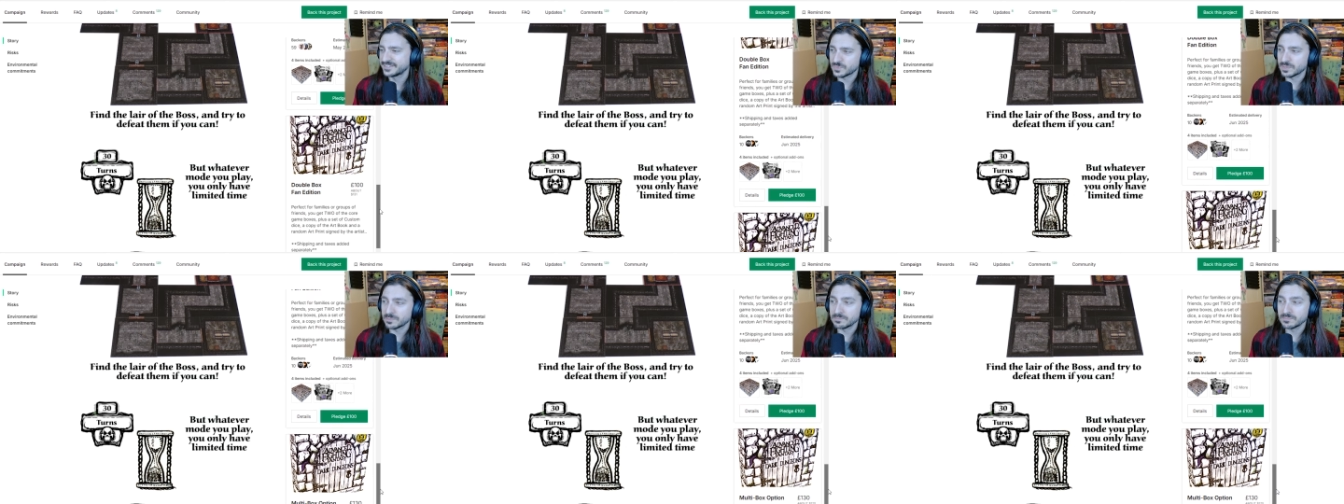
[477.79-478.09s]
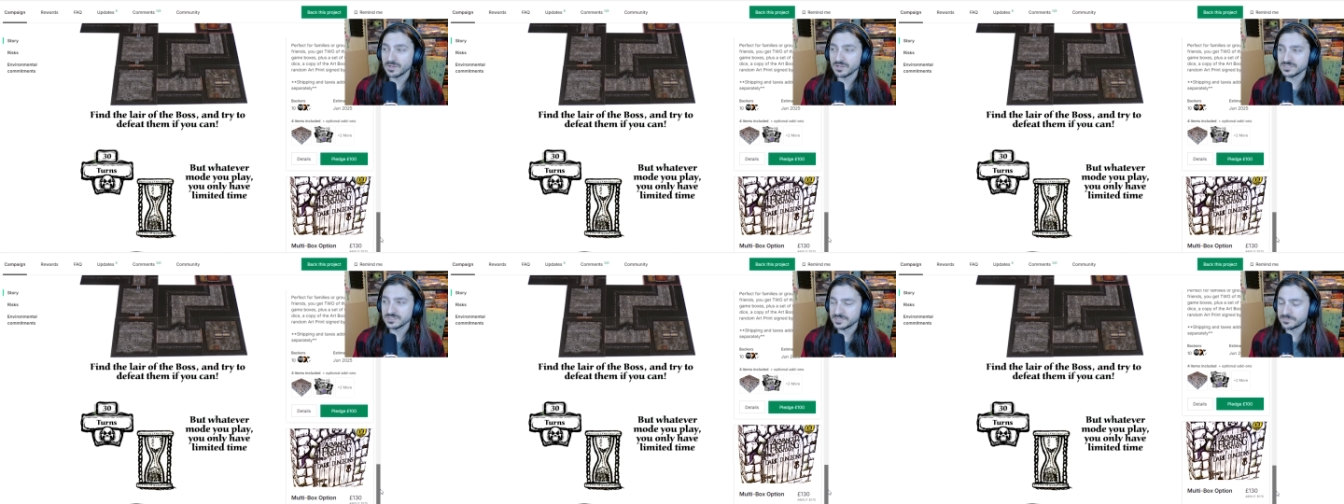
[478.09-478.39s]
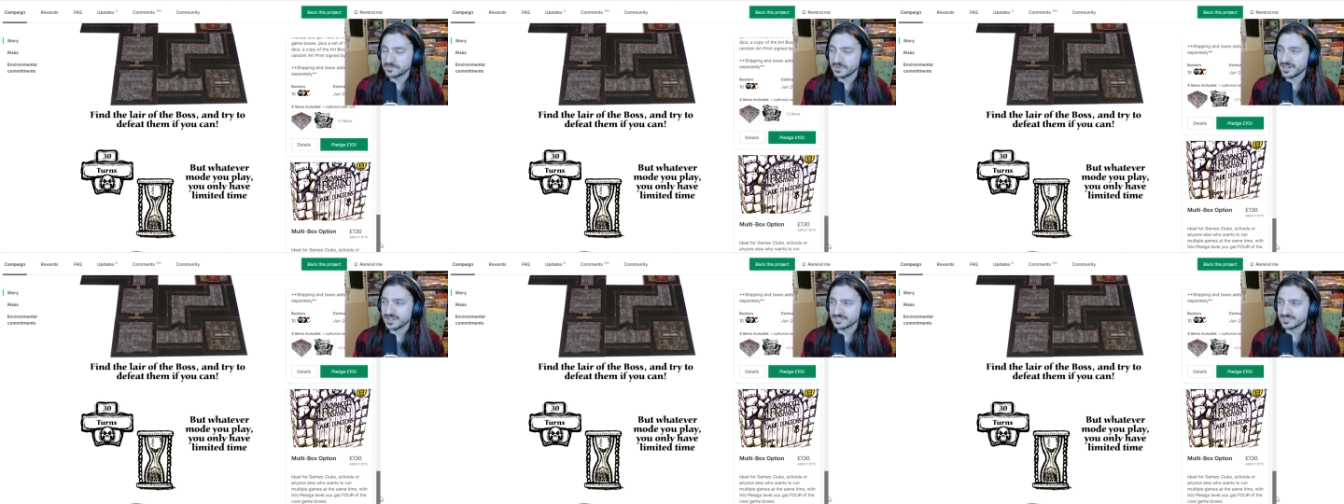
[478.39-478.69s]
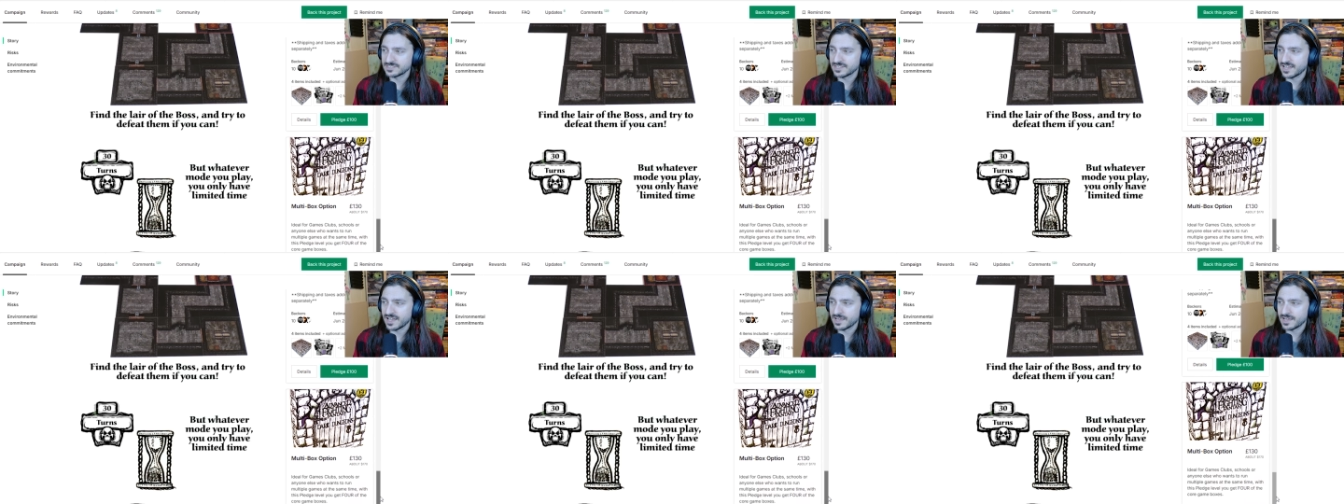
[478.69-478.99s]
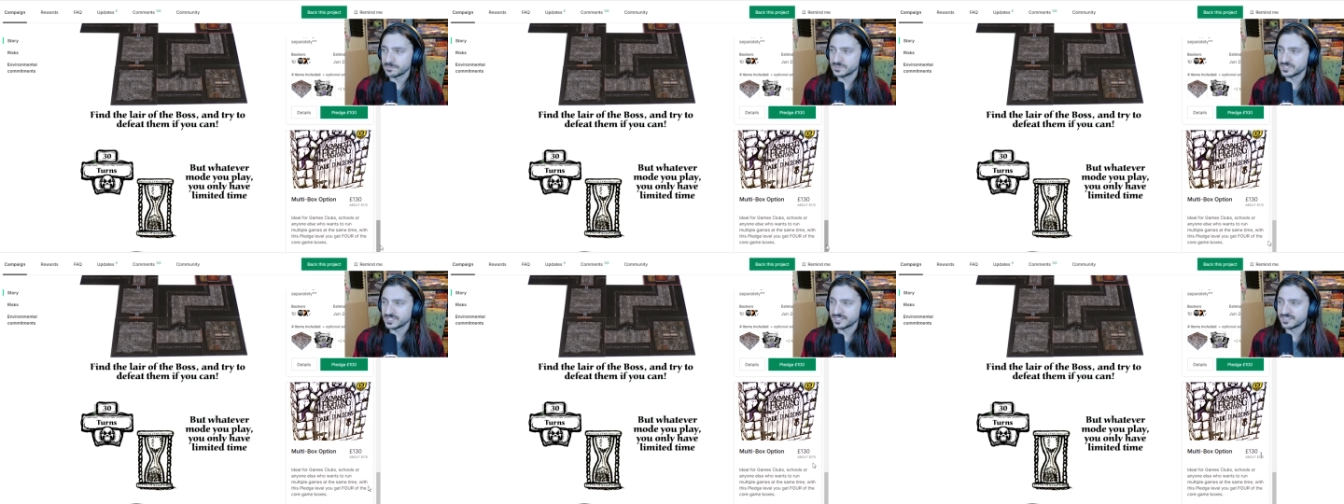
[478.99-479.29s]
The multi-box
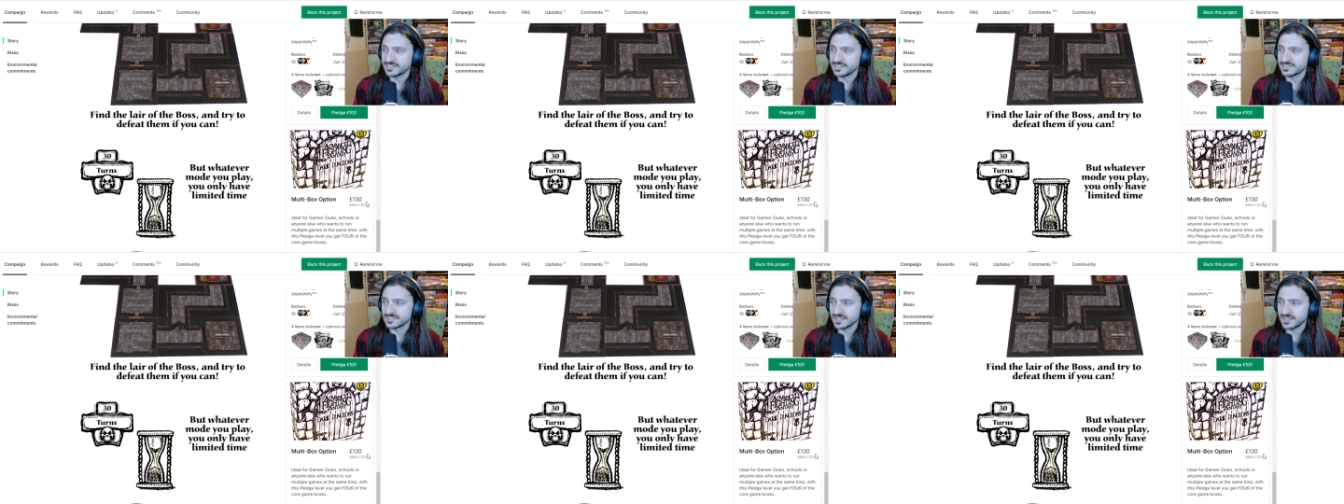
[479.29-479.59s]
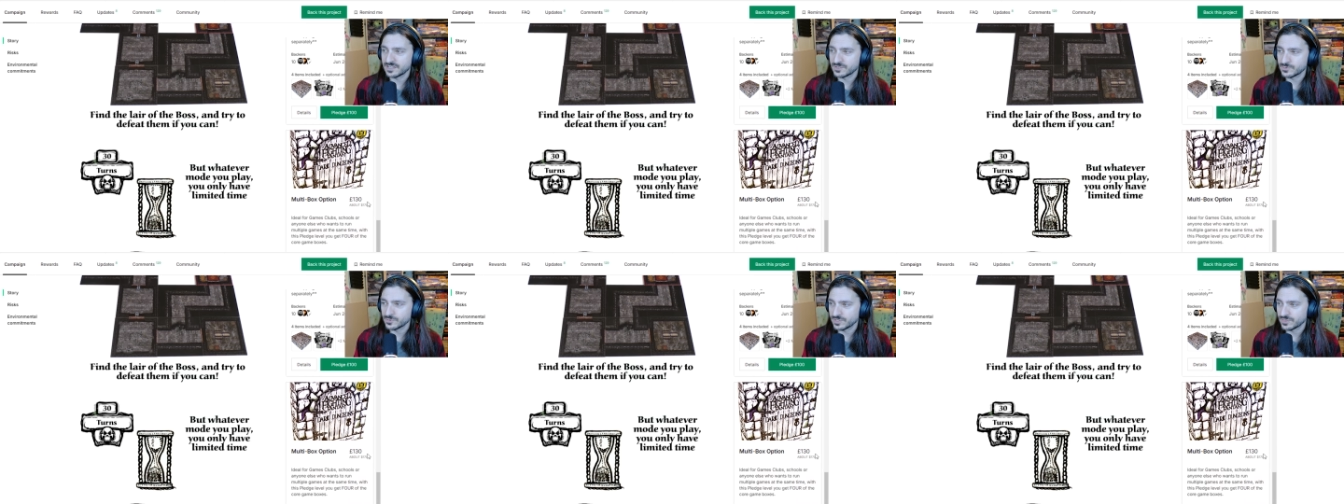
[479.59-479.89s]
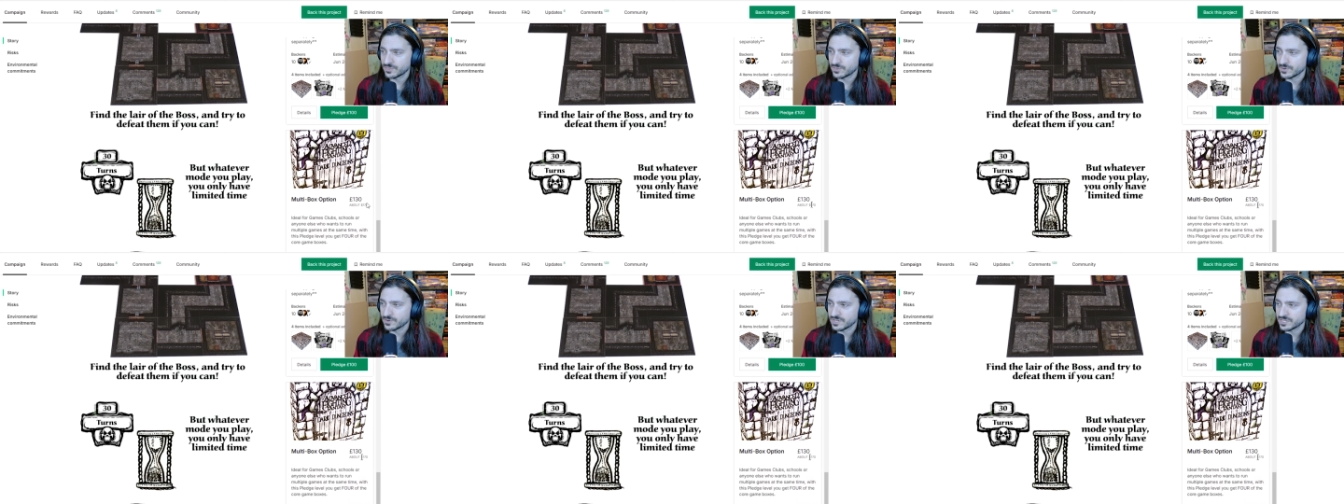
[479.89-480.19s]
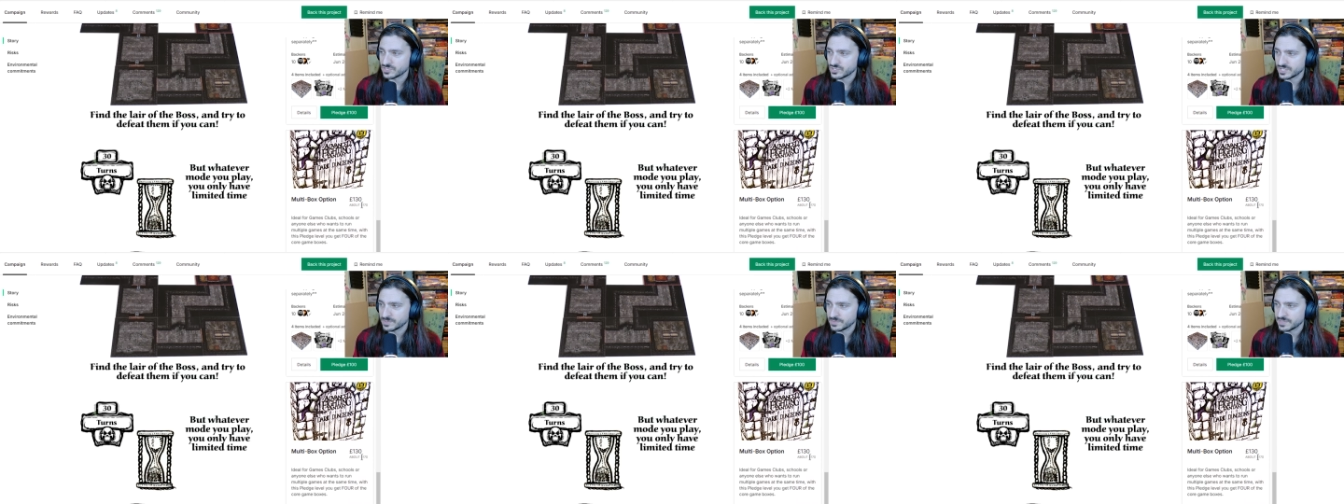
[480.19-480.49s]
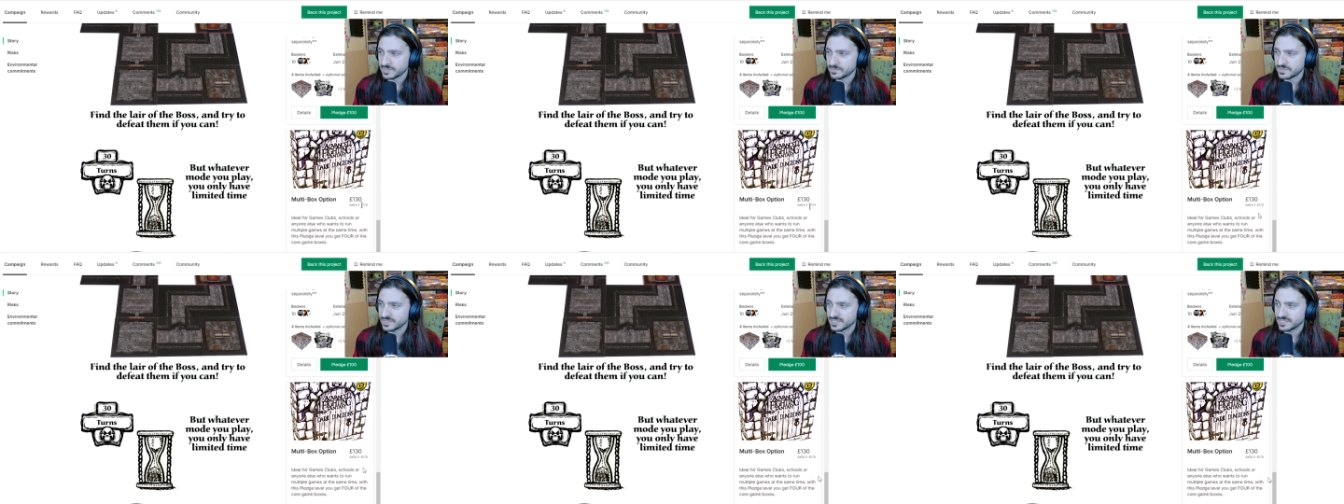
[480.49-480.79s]
option is one hundred thirty G
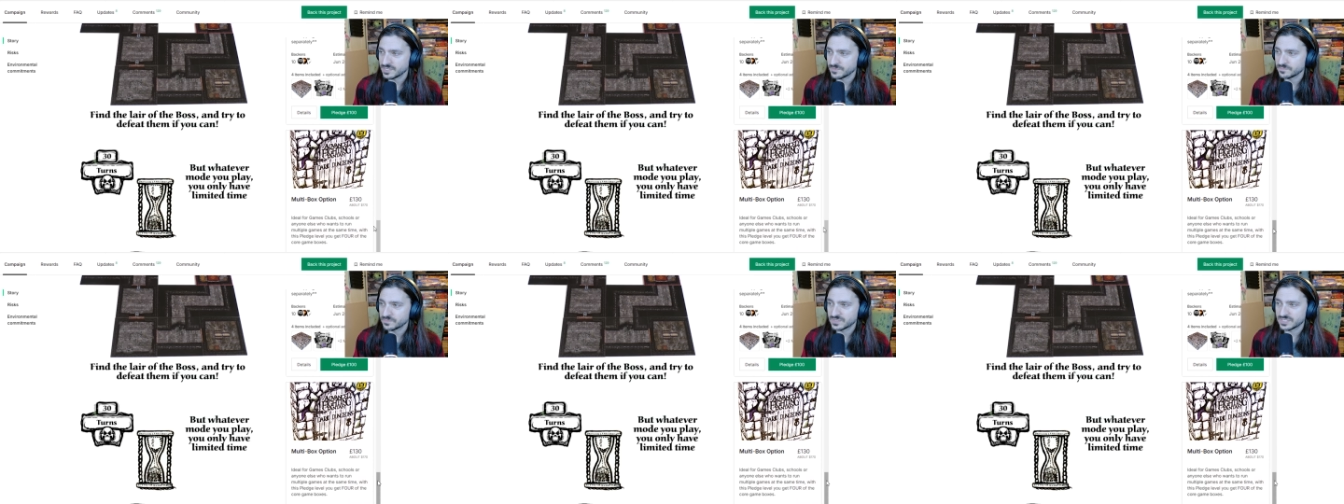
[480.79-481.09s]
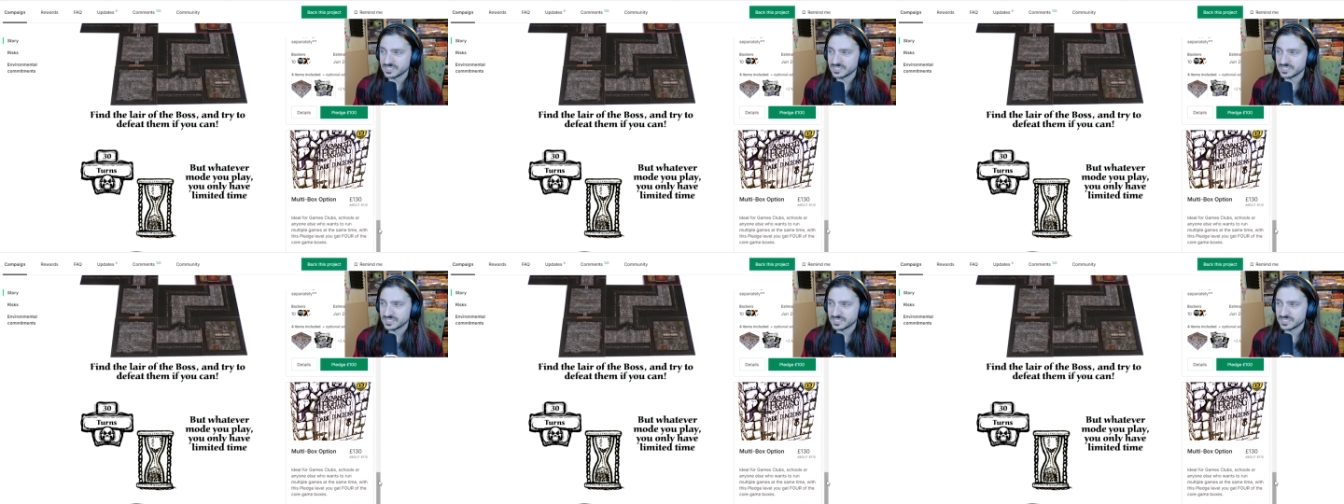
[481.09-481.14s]
B P.